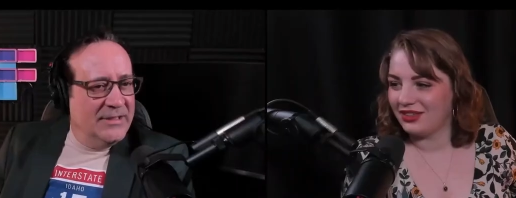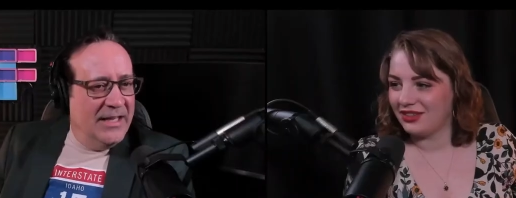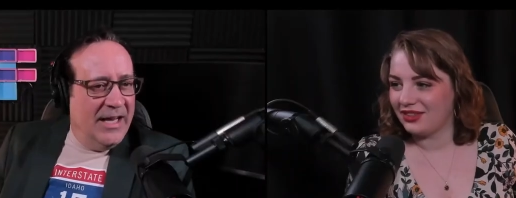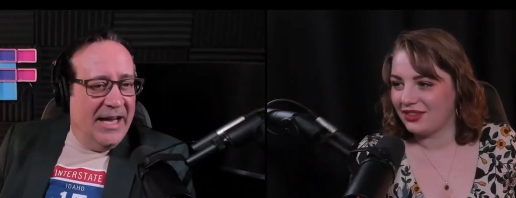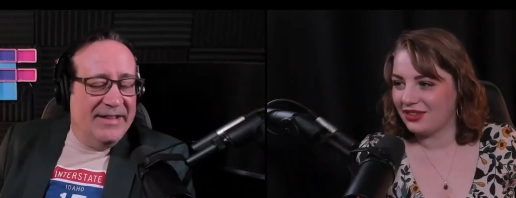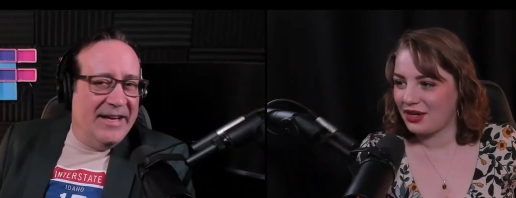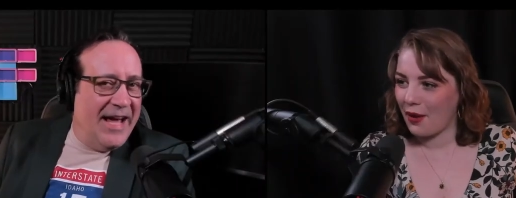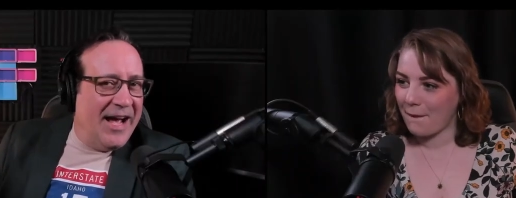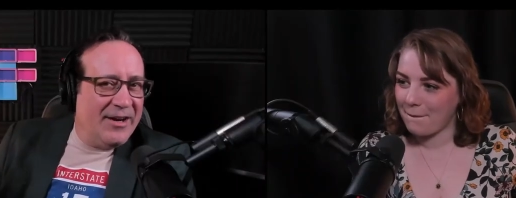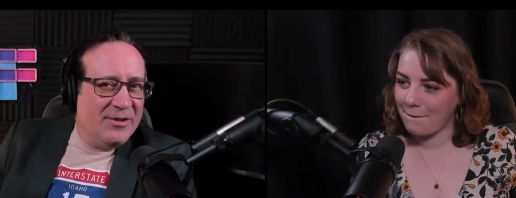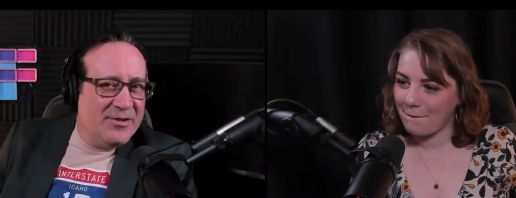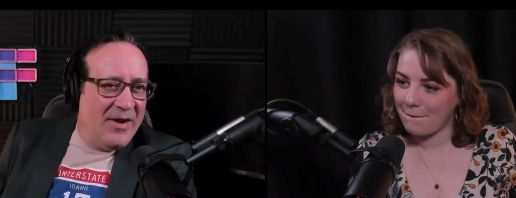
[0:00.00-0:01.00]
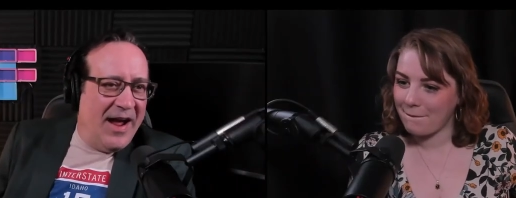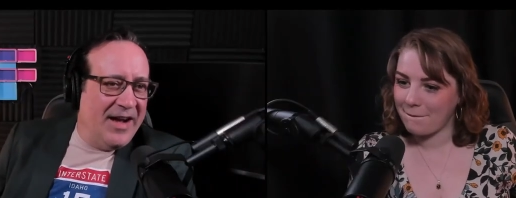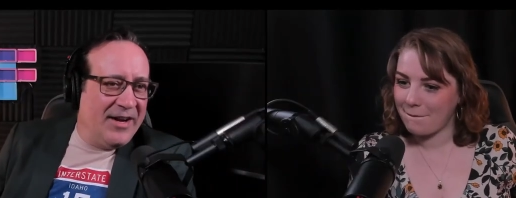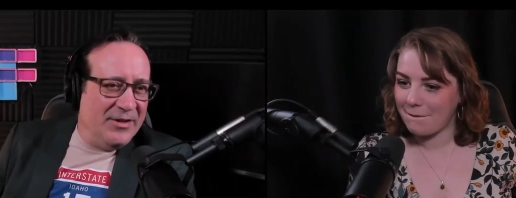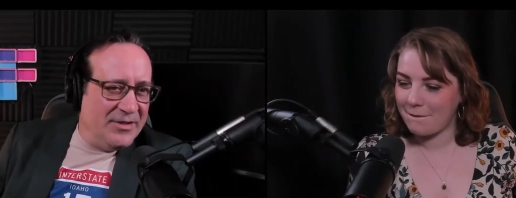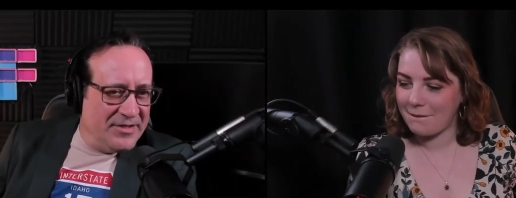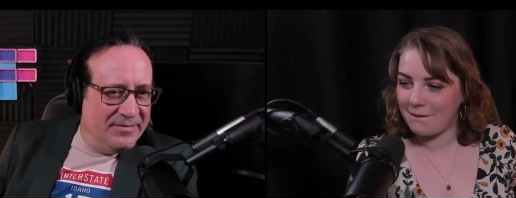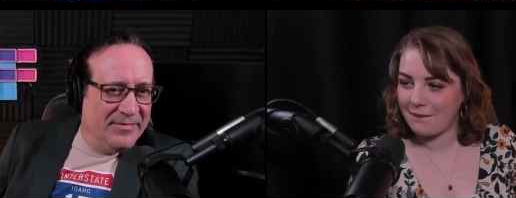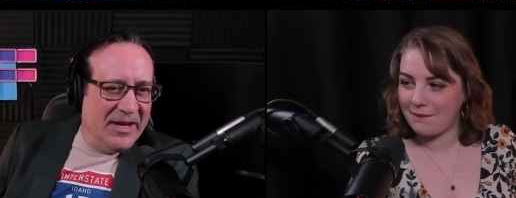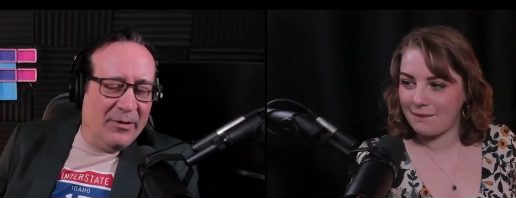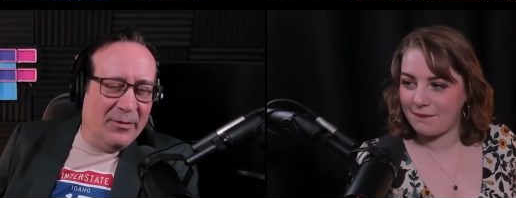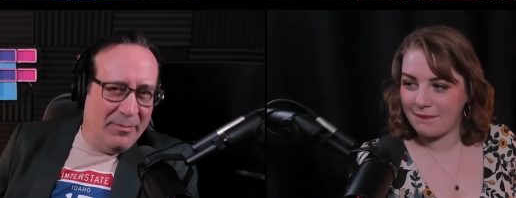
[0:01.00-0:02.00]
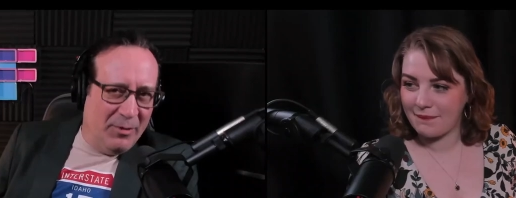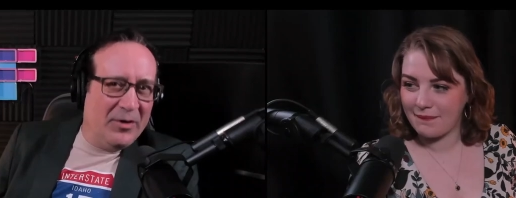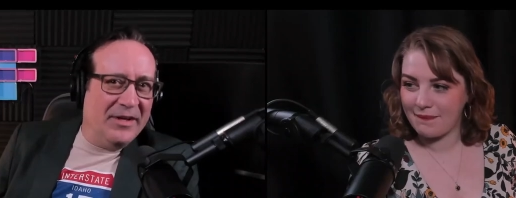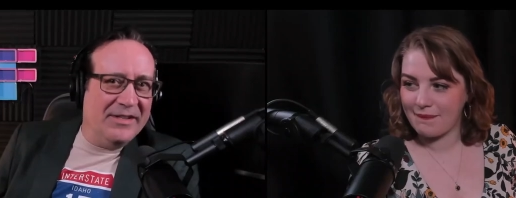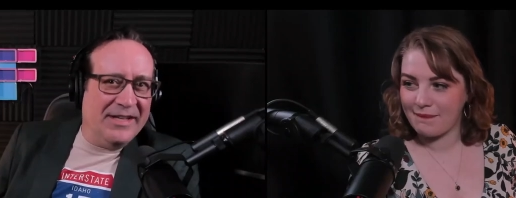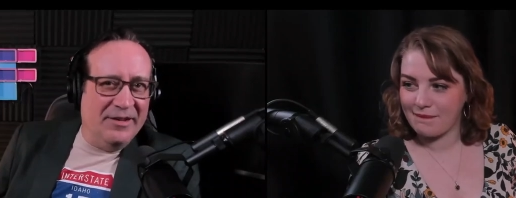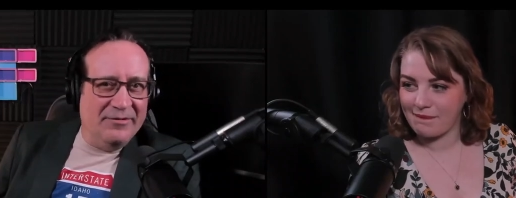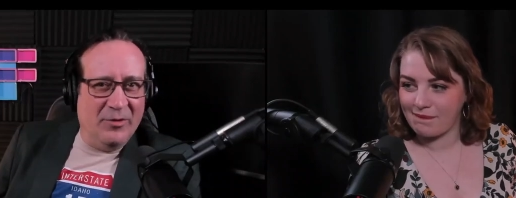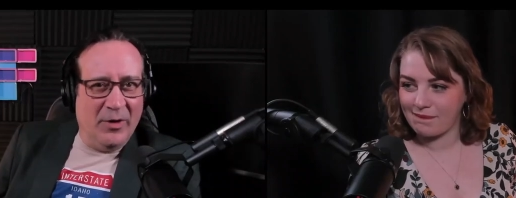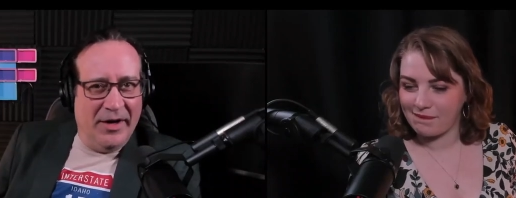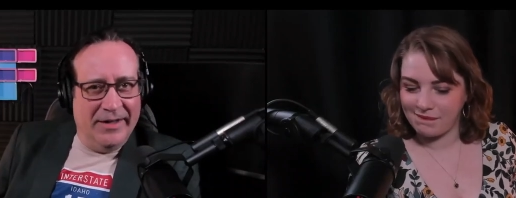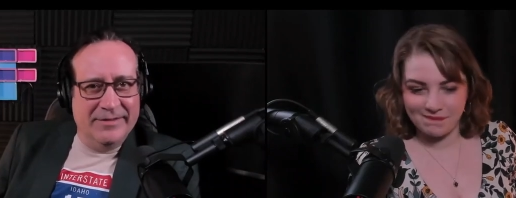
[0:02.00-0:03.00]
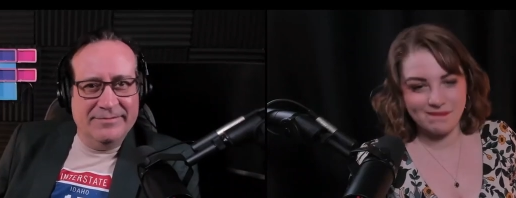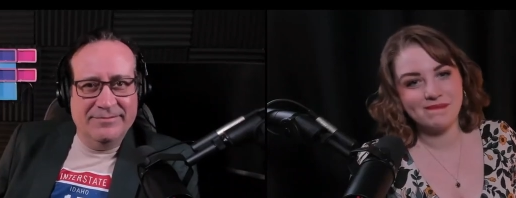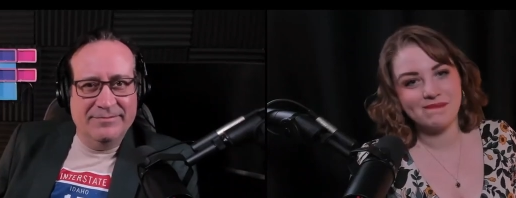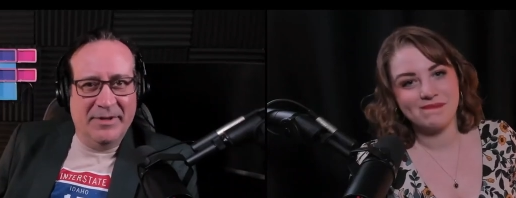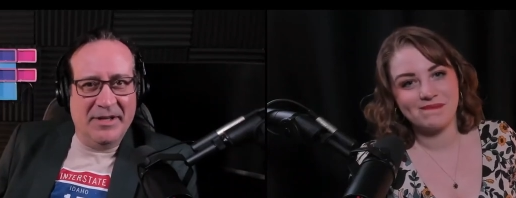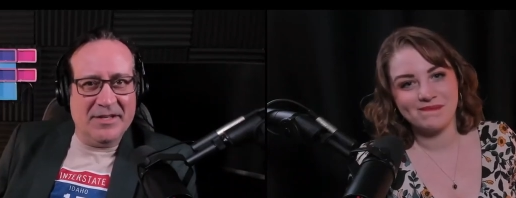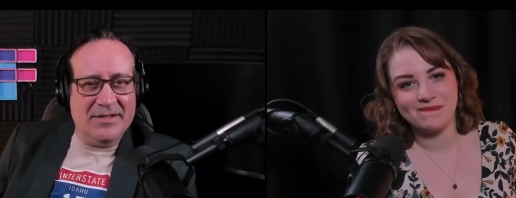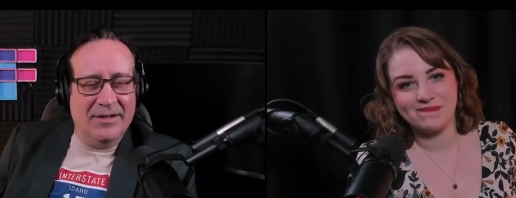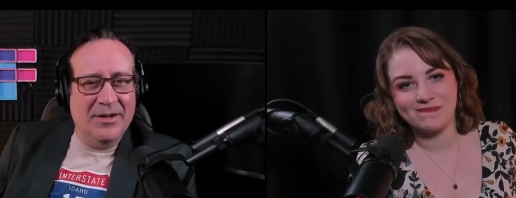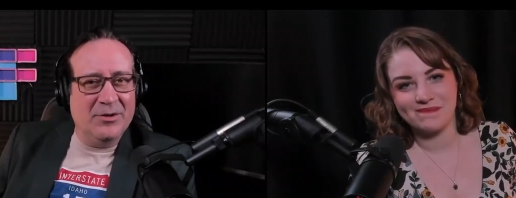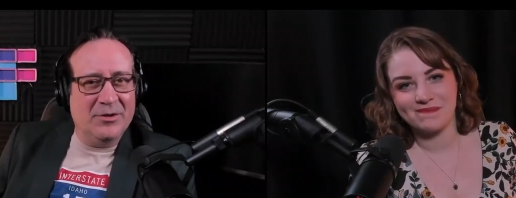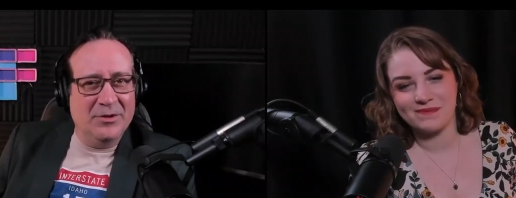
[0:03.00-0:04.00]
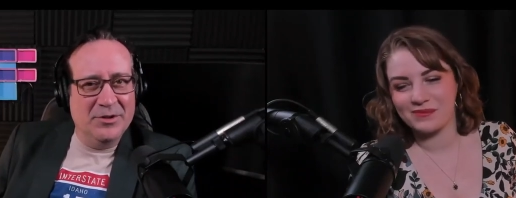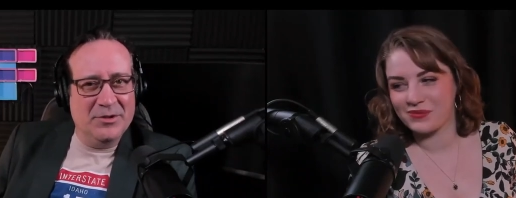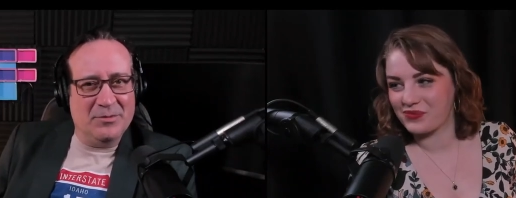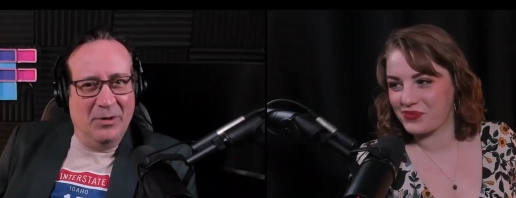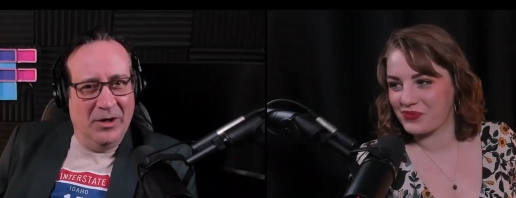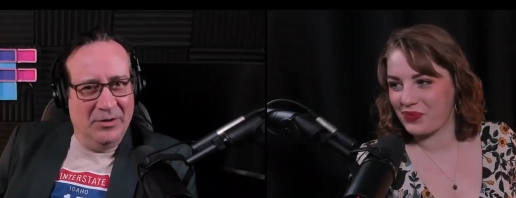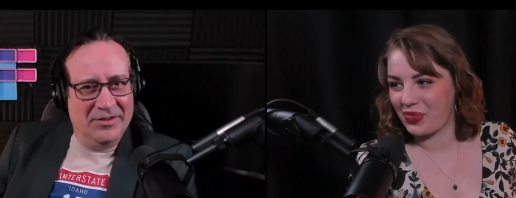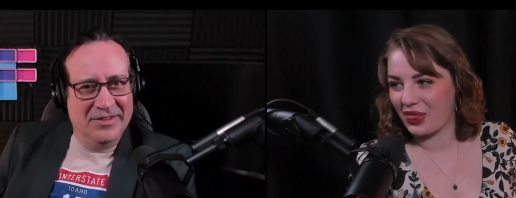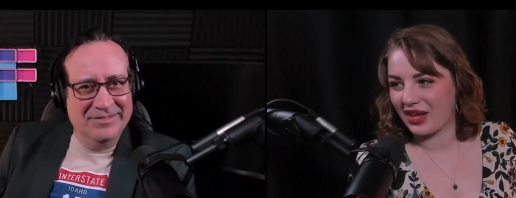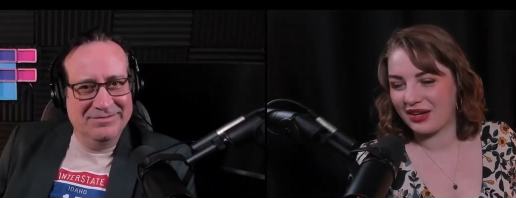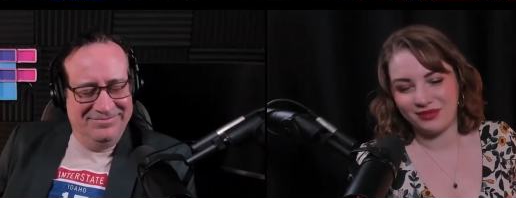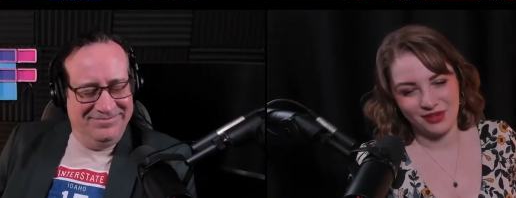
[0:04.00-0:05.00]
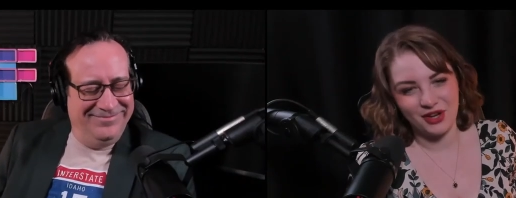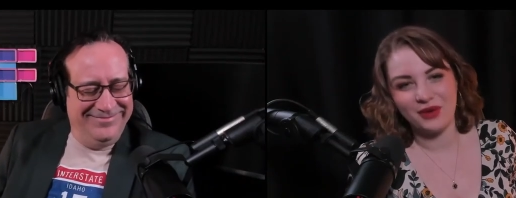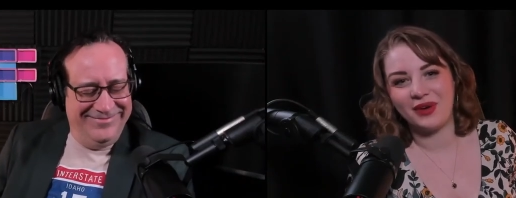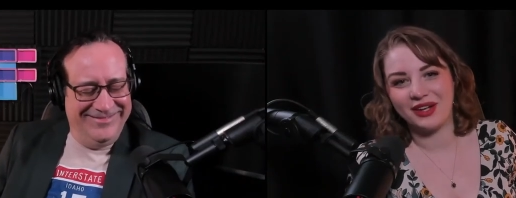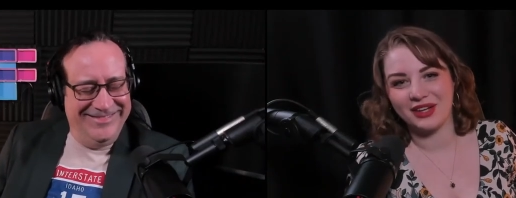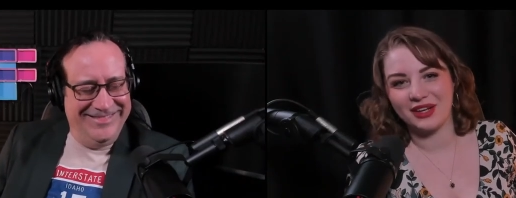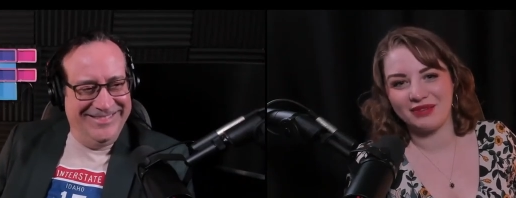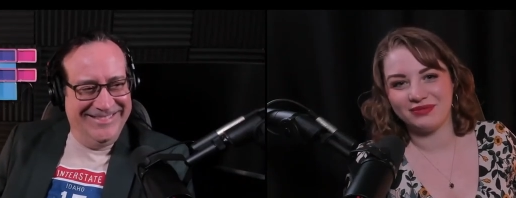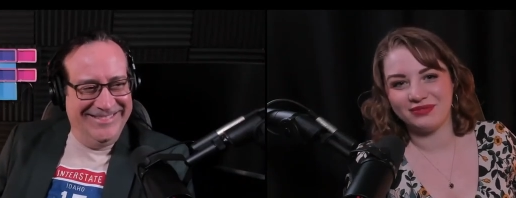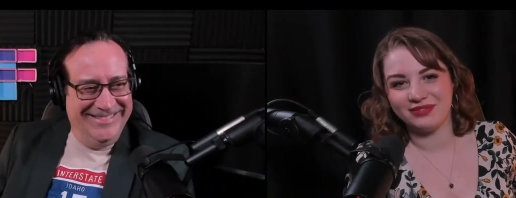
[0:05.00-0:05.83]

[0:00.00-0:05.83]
Speaker 1: And then hackers are hackers. There, we broke it down for you mm -hmm. because the local news won't.
Speaker 2: You're welcome.